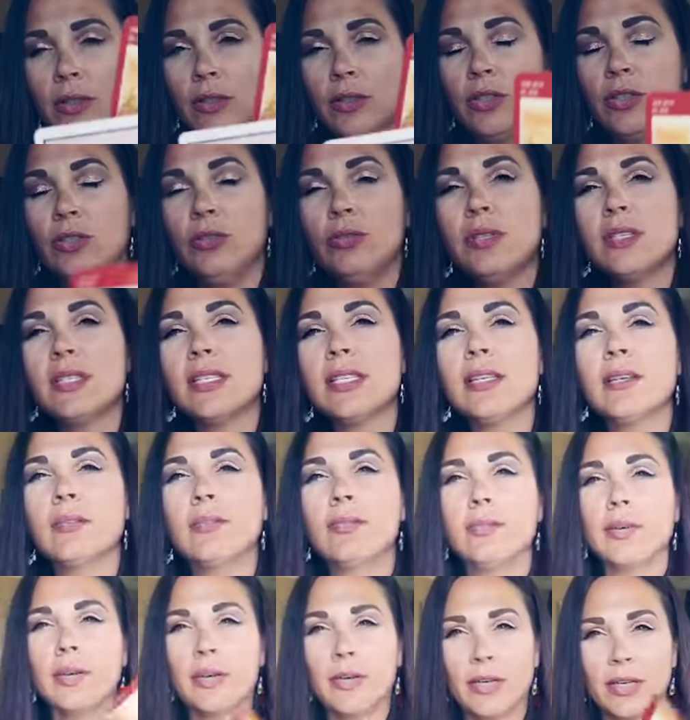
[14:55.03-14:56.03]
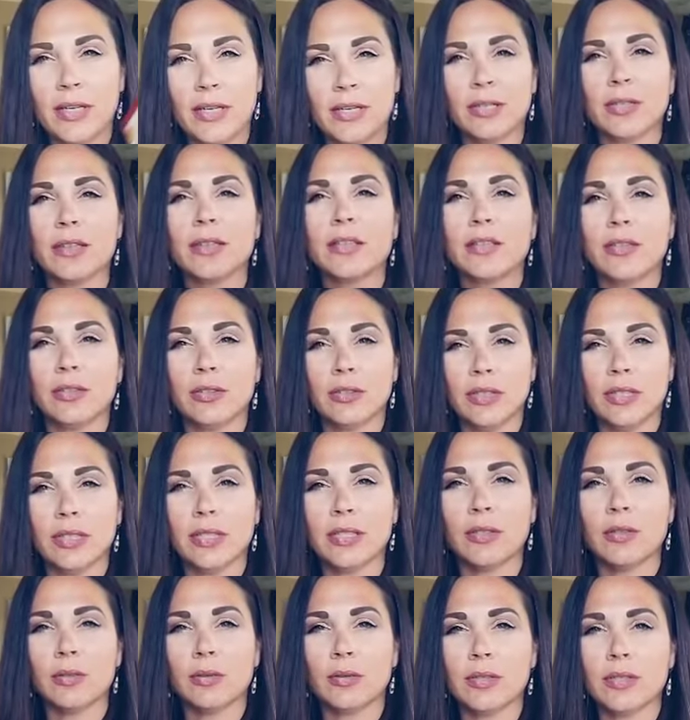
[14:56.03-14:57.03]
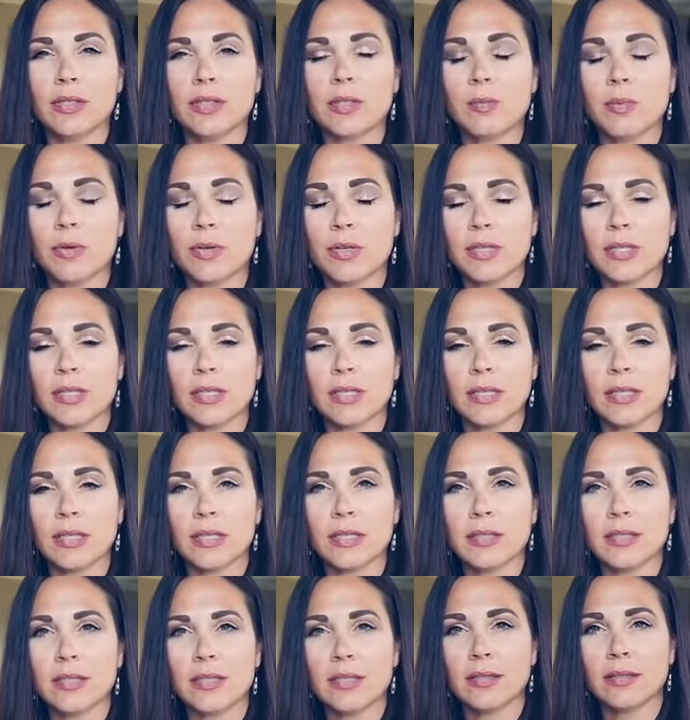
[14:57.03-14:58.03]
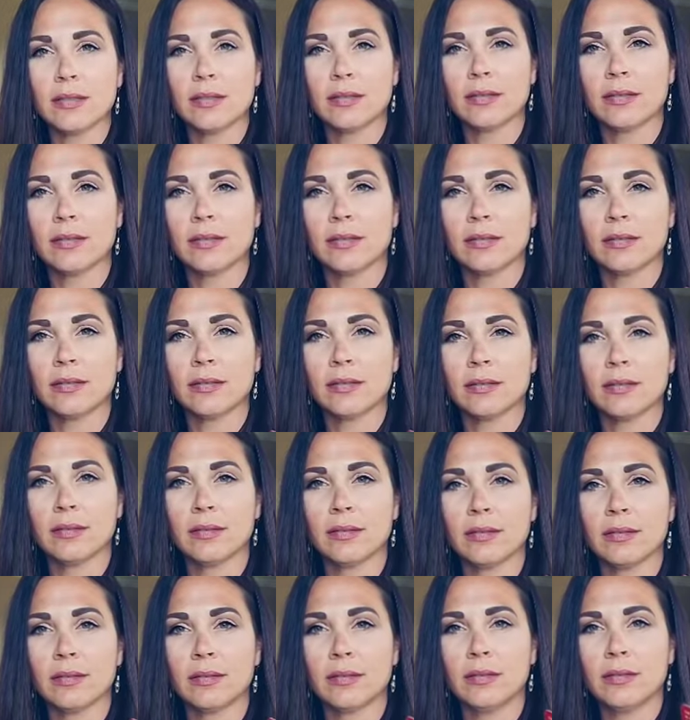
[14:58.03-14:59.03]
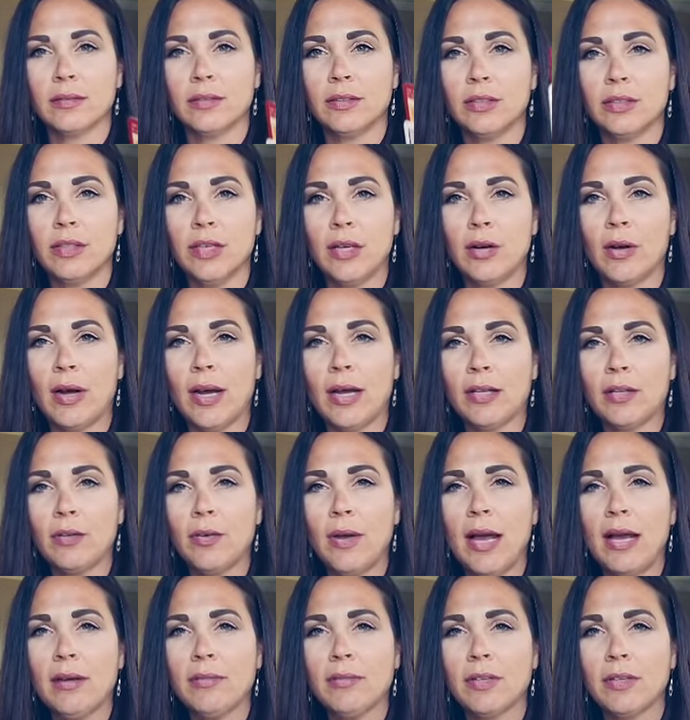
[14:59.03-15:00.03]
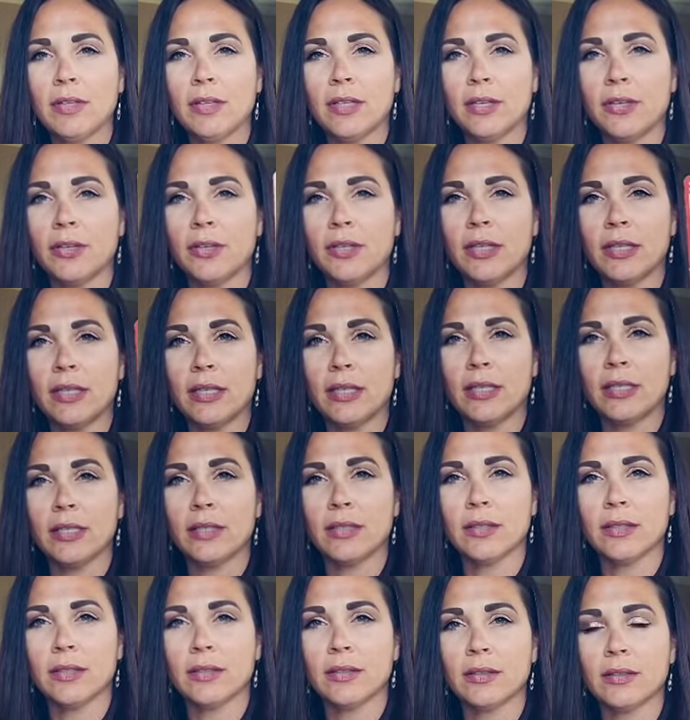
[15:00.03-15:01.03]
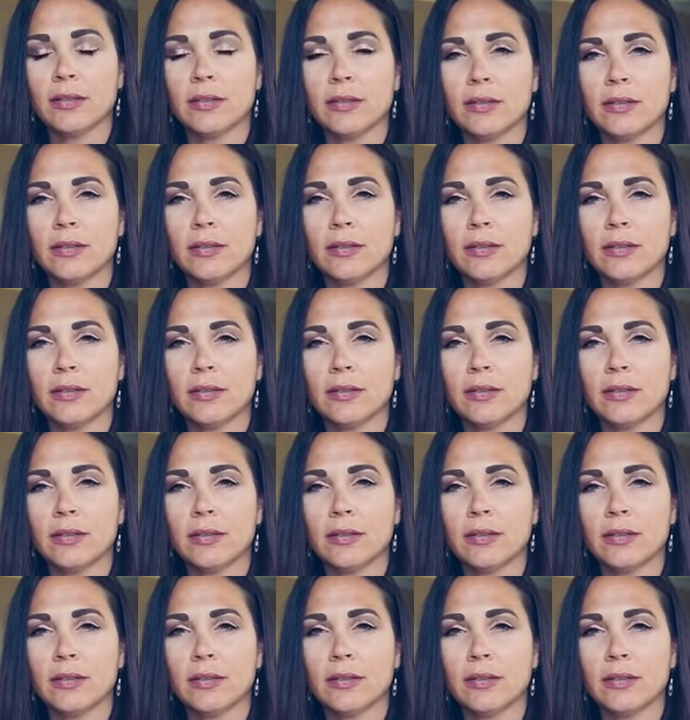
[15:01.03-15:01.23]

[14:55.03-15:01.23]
You see very clearly who this person is. You know, I, you have clarity here.